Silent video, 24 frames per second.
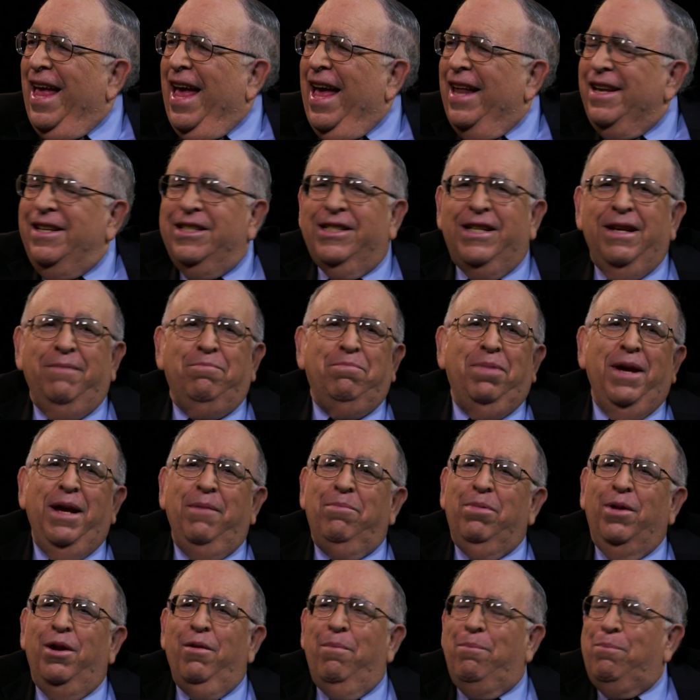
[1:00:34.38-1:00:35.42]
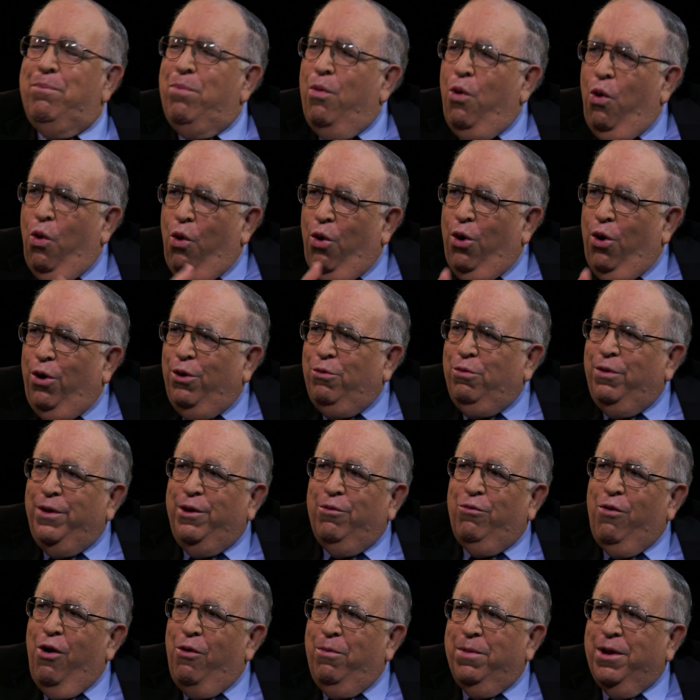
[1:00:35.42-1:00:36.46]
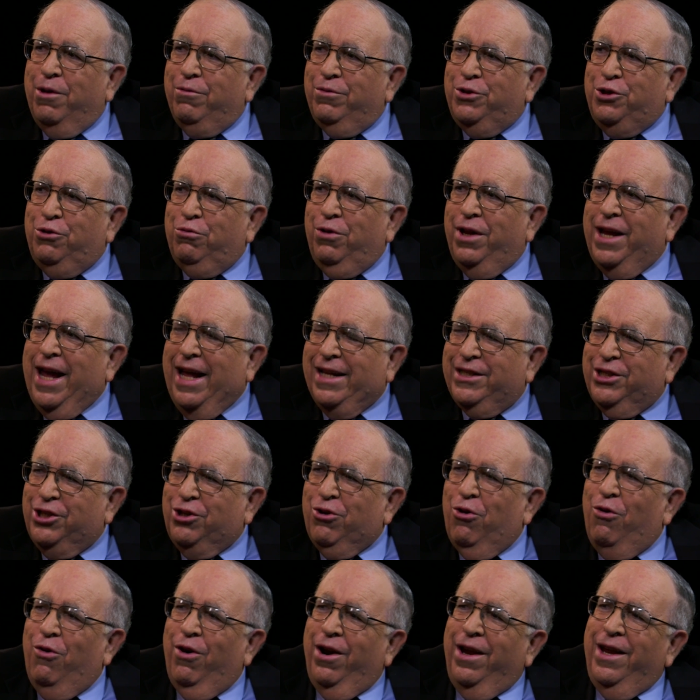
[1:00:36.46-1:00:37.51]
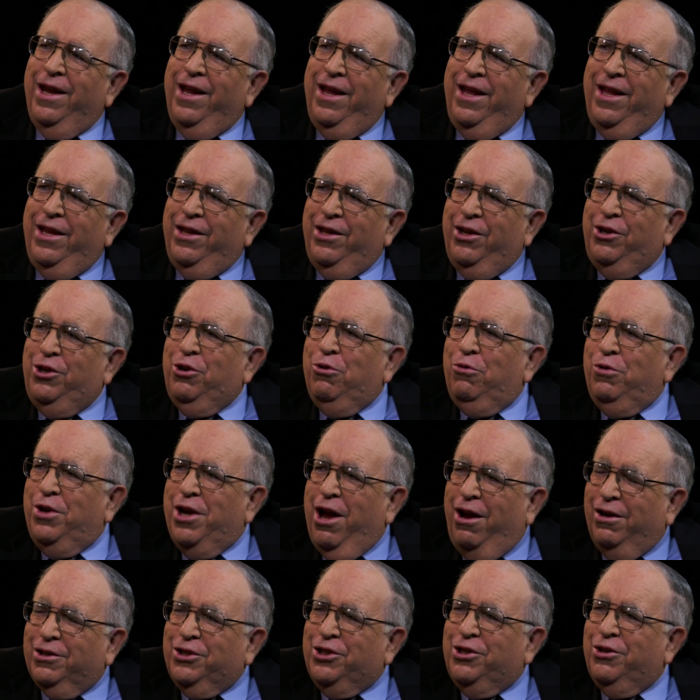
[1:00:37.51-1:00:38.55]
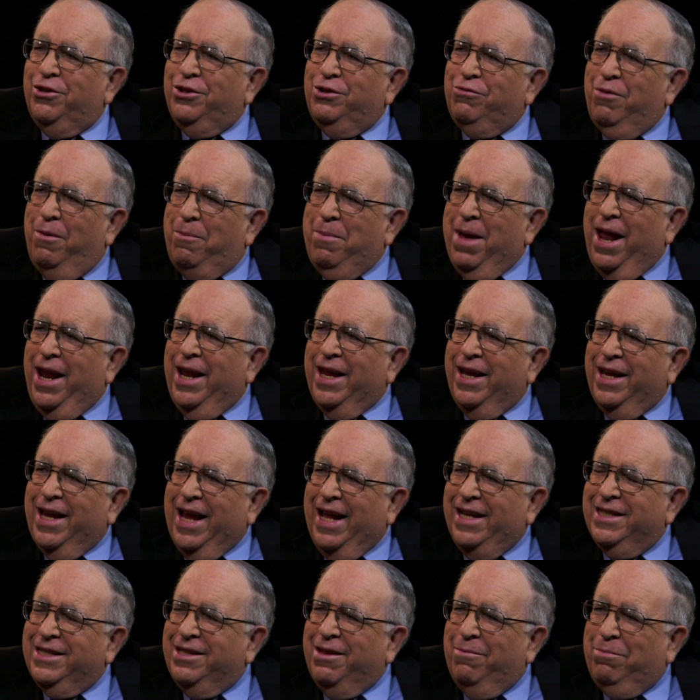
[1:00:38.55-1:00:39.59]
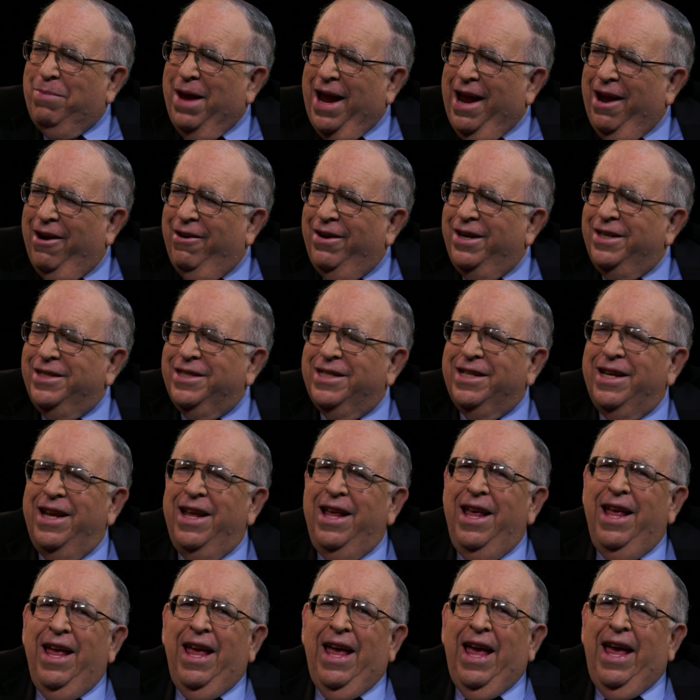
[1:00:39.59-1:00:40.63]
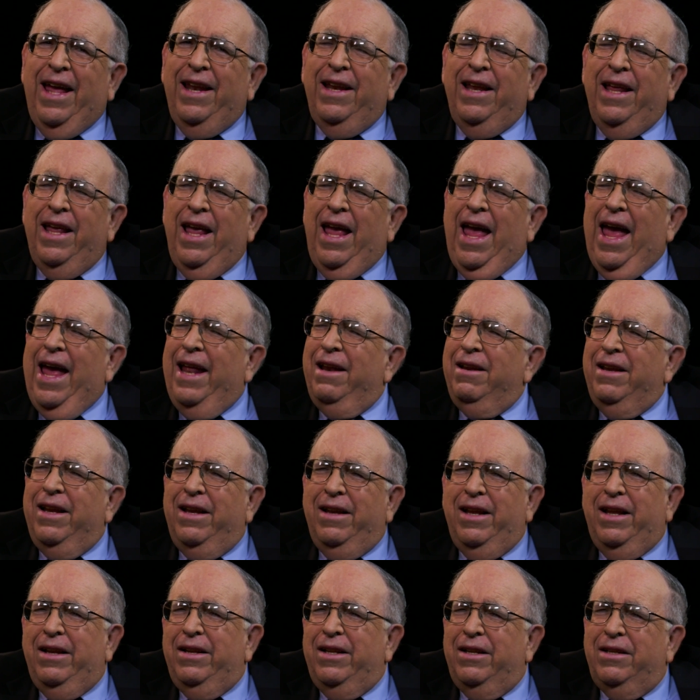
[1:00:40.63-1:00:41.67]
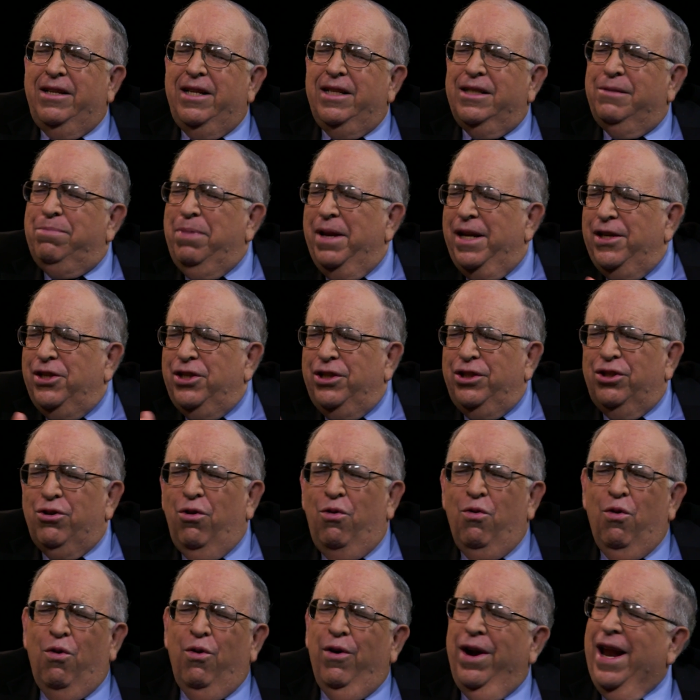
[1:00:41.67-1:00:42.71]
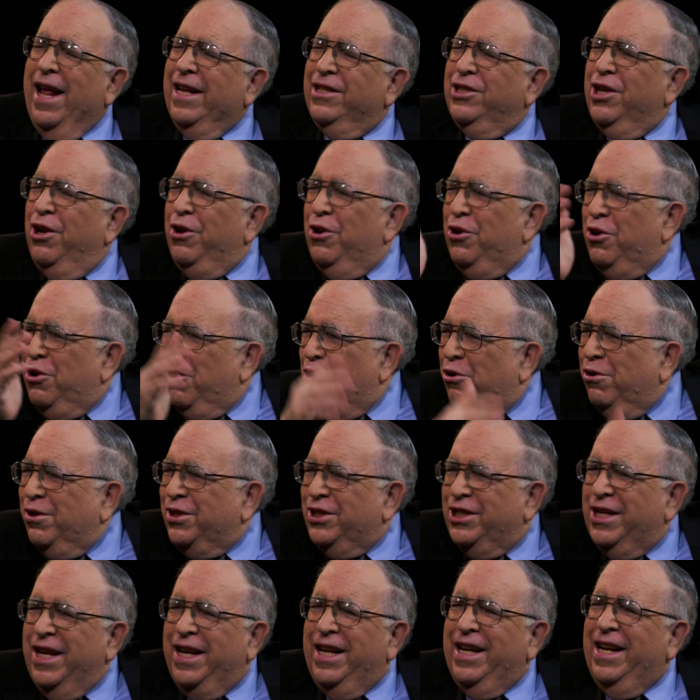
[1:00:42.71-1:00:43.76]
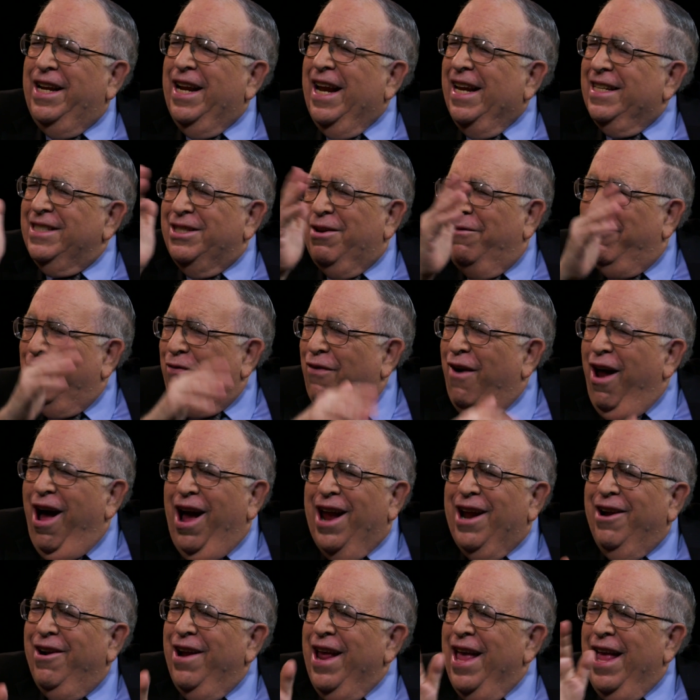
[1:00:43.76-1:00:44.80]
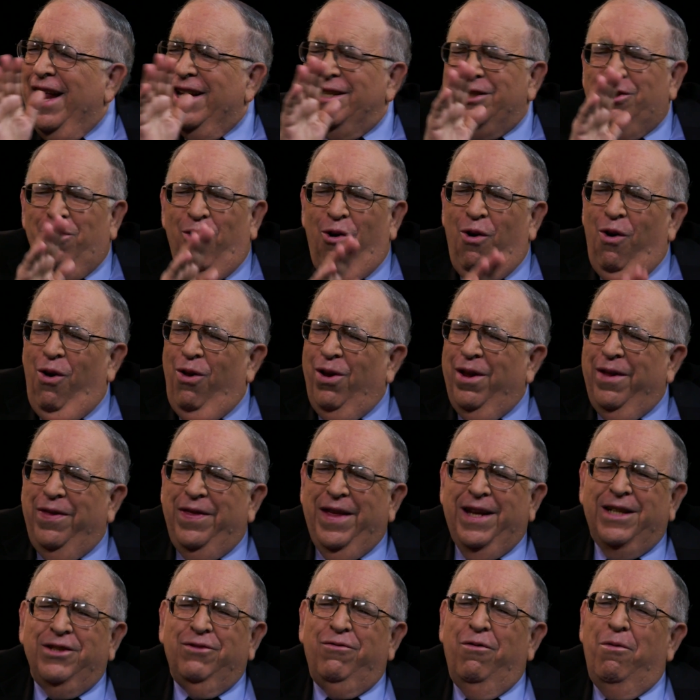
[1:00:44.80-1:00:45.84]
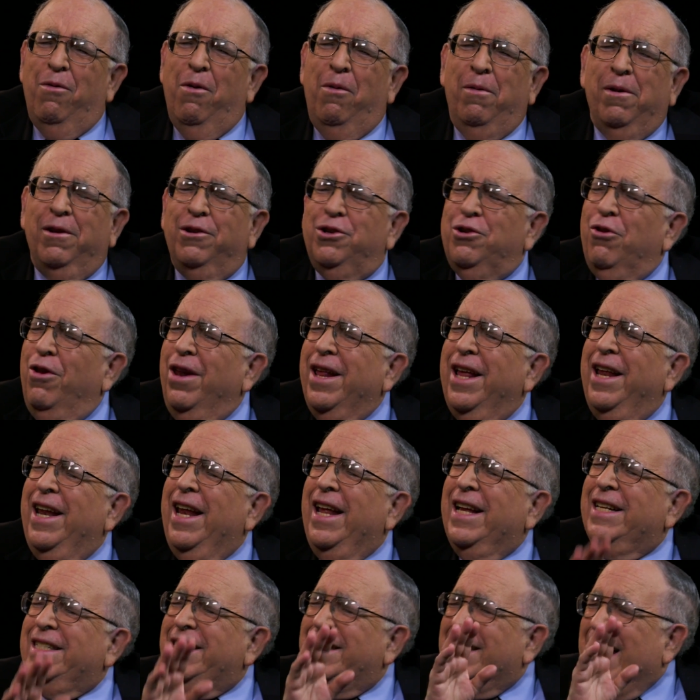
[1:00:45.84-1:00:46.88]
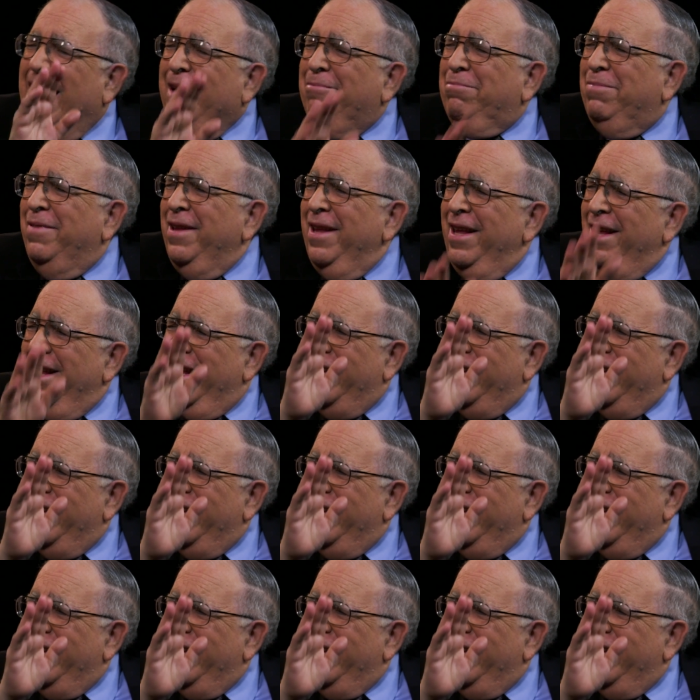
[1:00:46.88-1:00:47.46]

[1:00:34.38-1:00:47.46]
And you see, people are bored with the Romeo and Juliet story, the two youngsters rebelling against the parents. And 'Tis Pity She's a Whore, it has a nurse in it, it has a friar. There's all the things from Romeo and Juliet, except